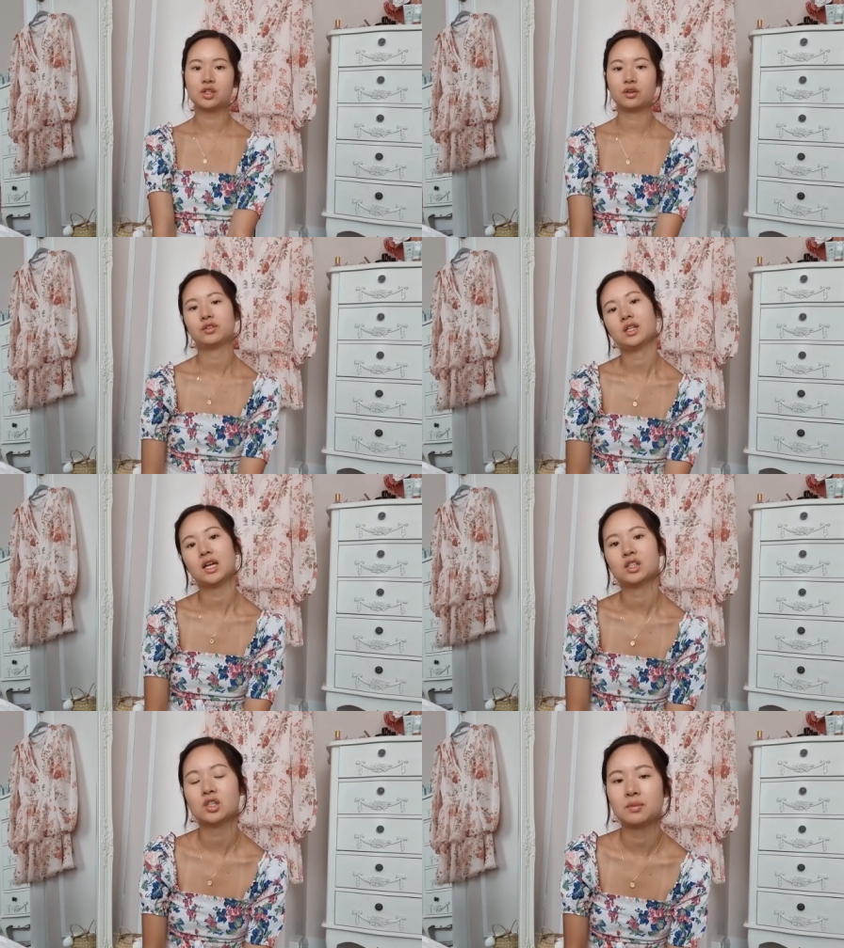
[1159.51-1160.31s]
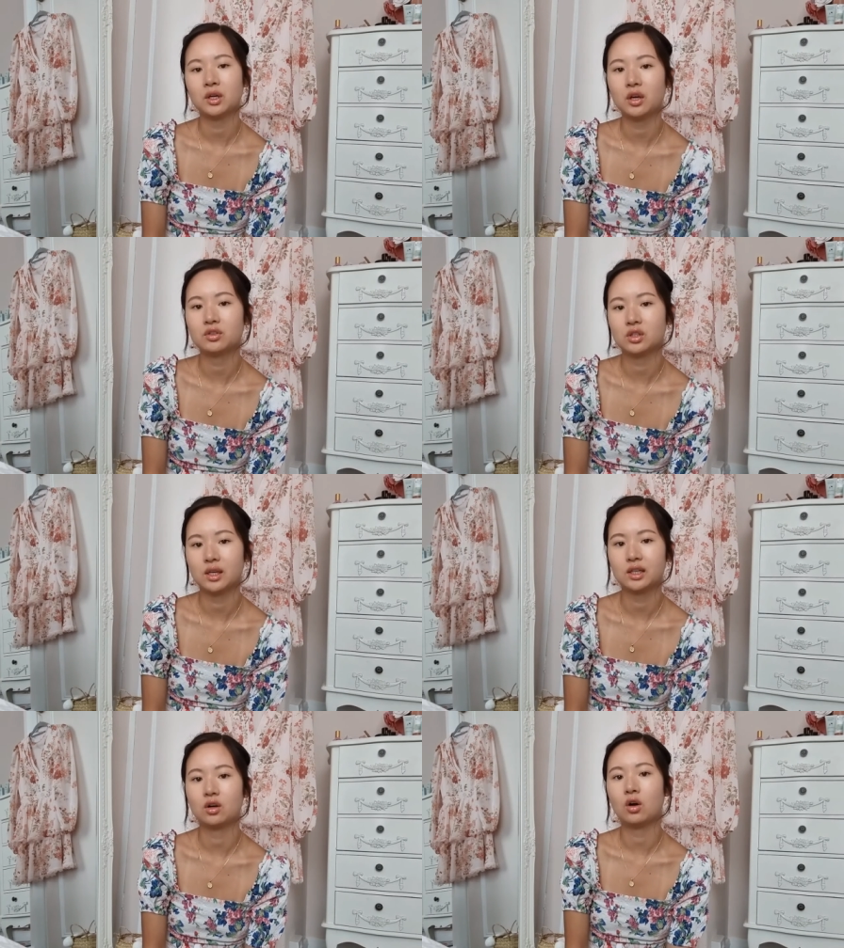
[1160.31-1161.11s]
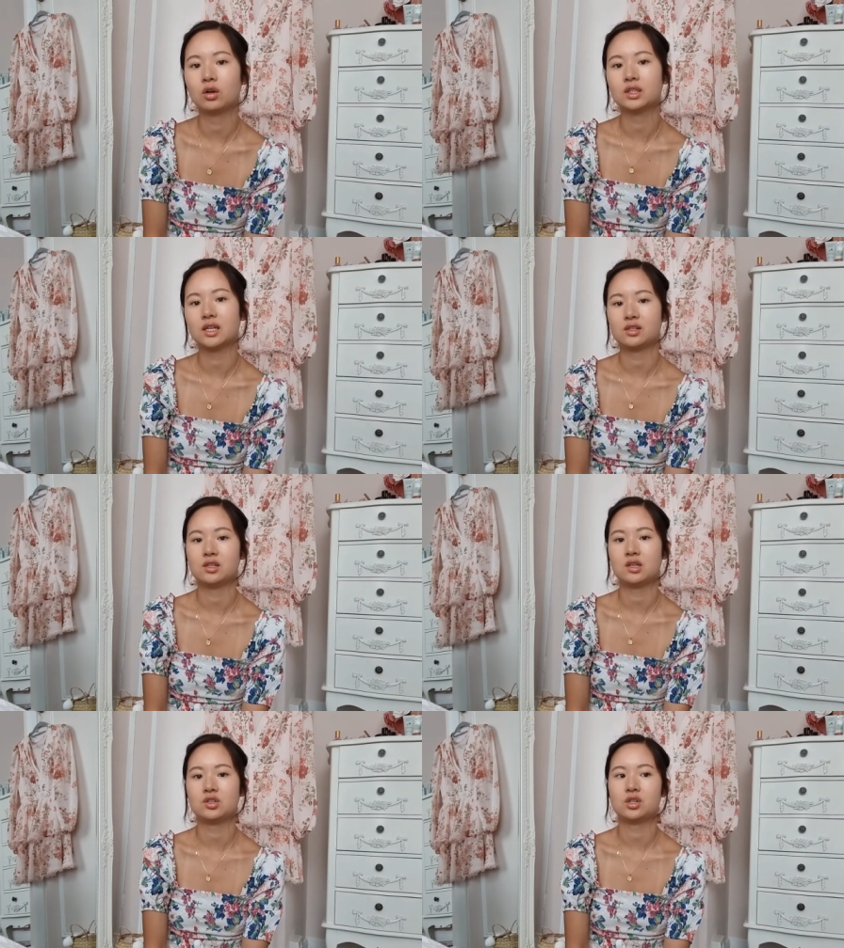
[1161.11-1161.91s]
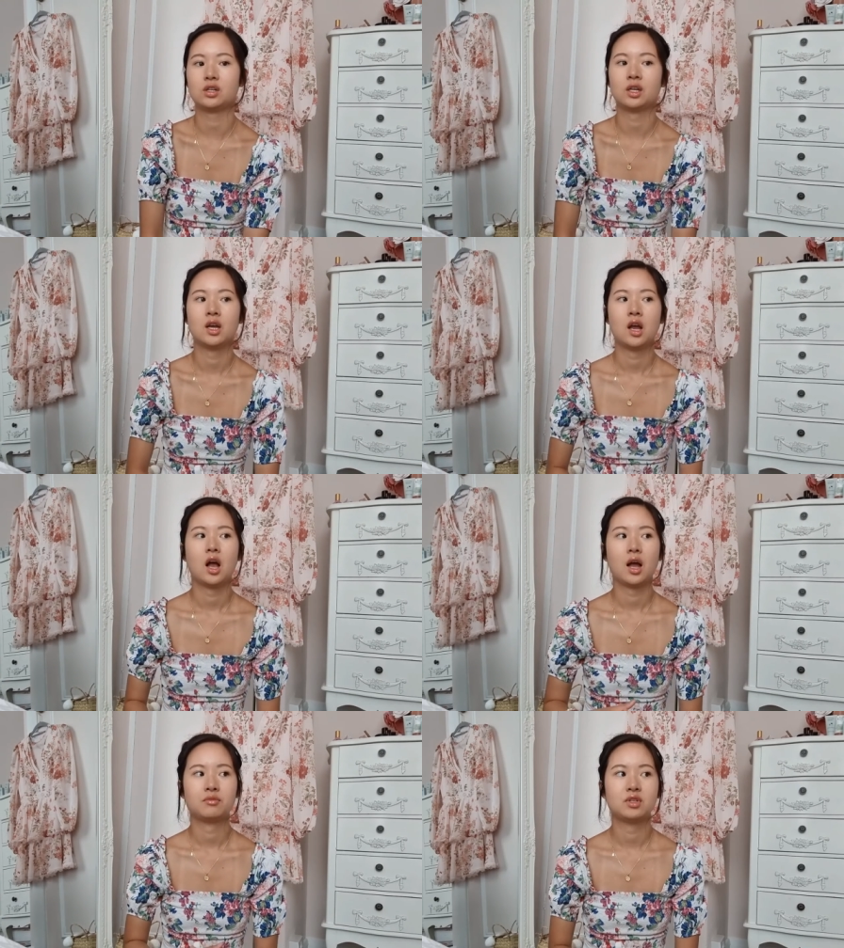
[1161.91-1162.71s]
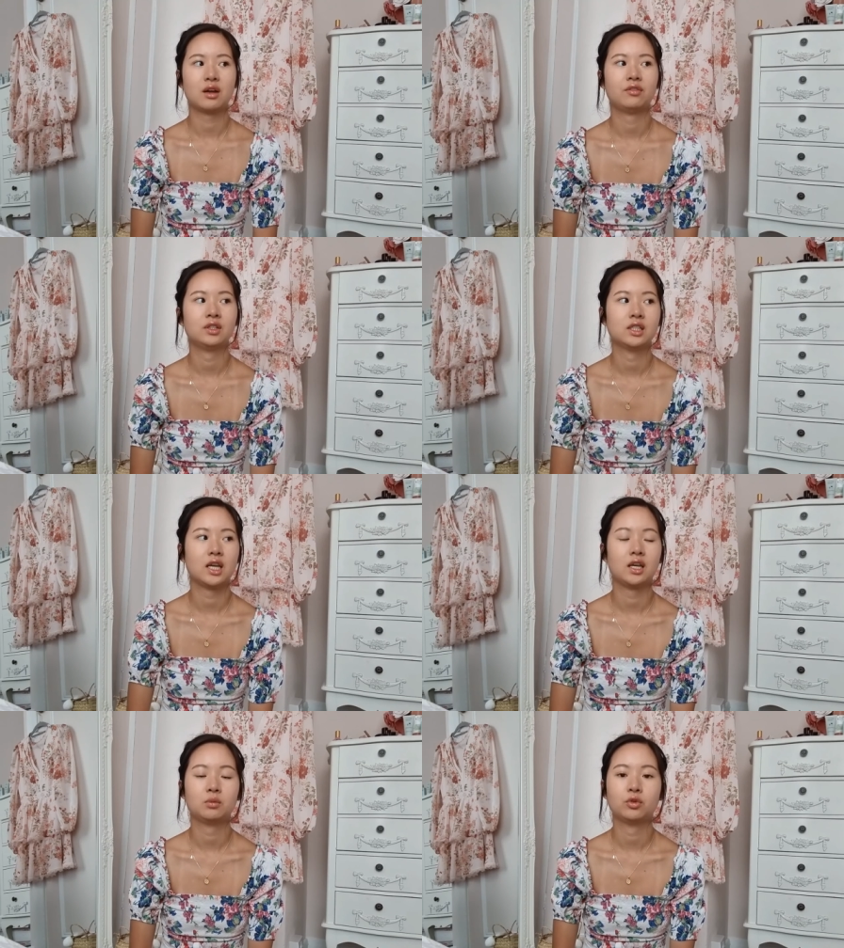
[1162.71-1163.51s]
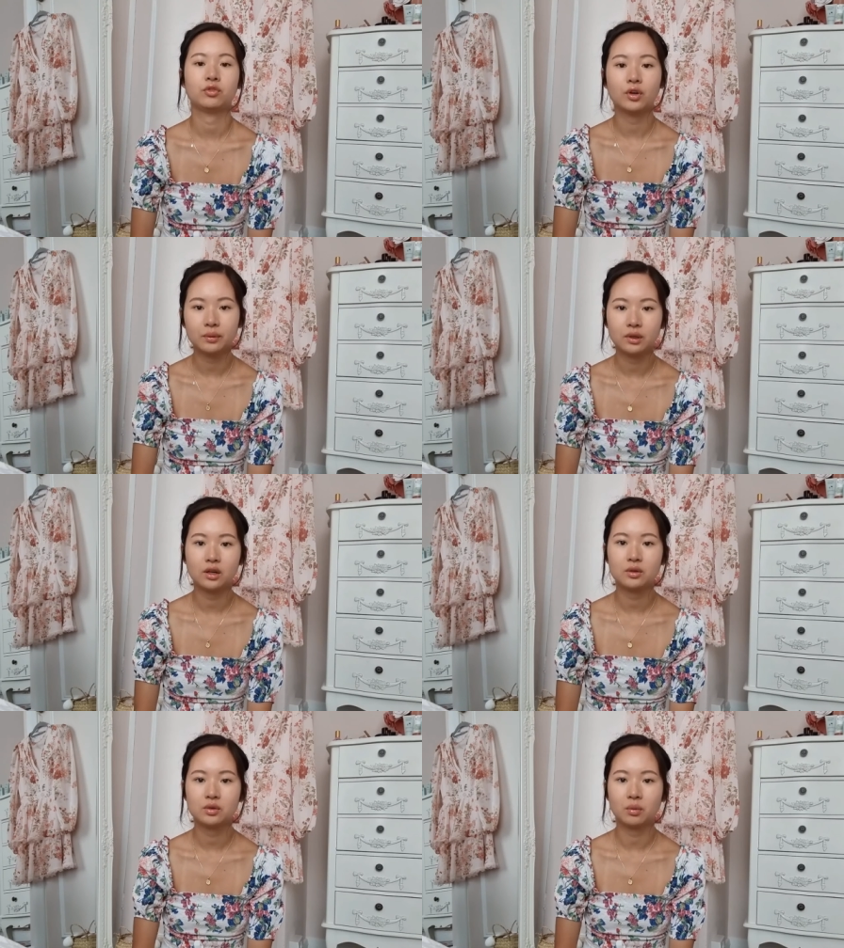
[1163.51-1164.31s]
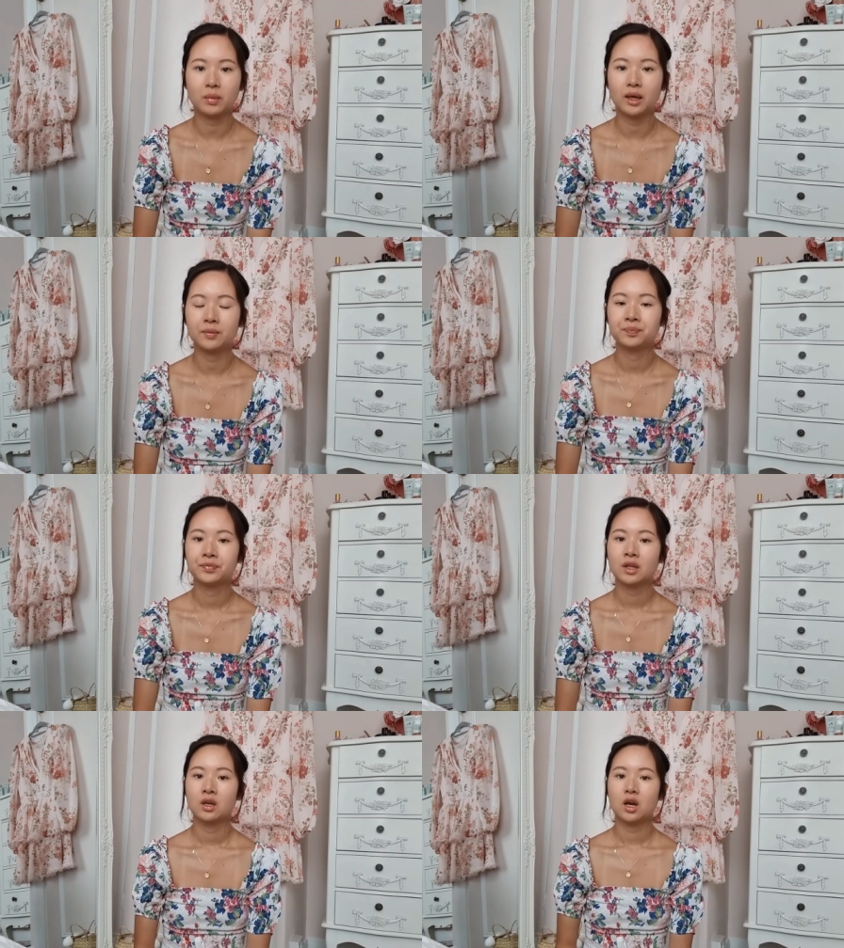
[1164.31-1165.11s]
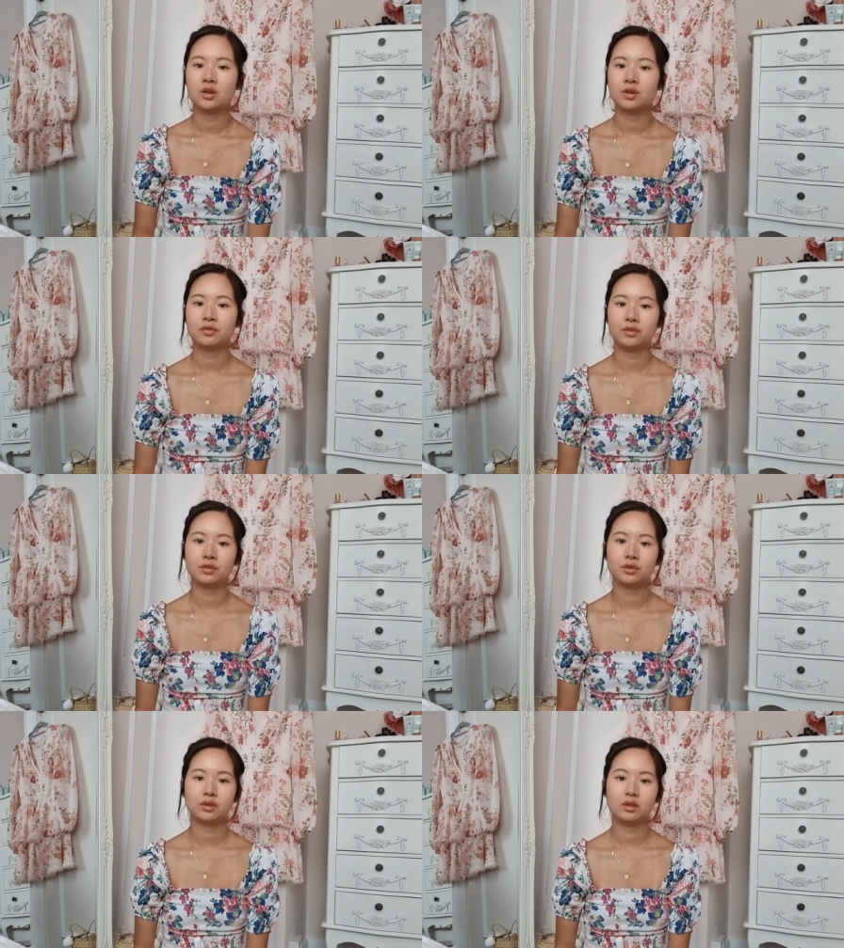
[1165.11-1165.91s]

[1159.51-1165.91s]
So if the next time I go to like a hot destination, I'm definitely taking more flowy clothes with me. Another